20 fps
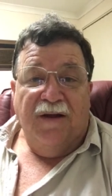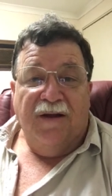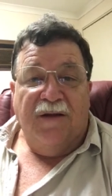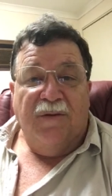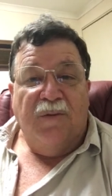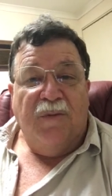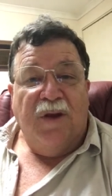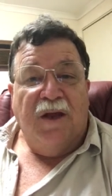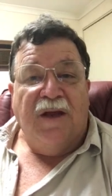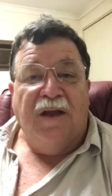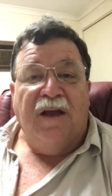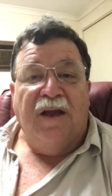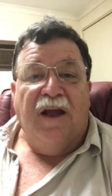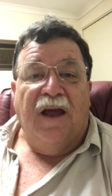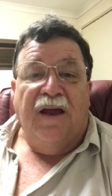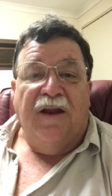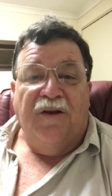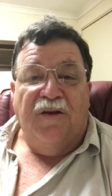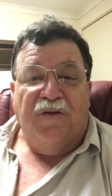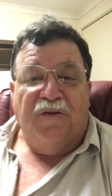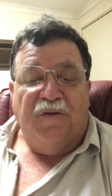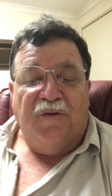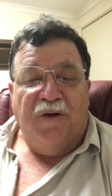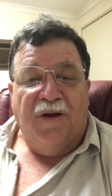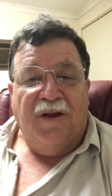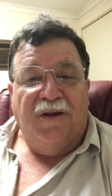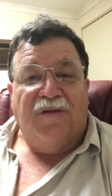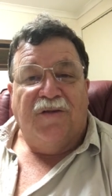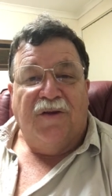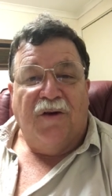The media
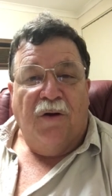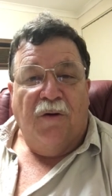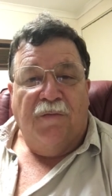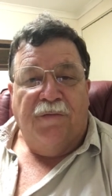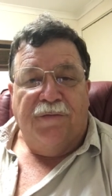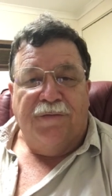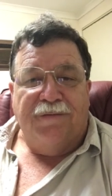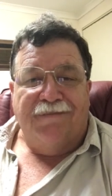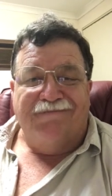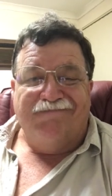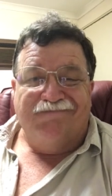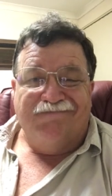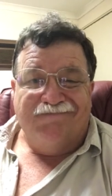industry itself,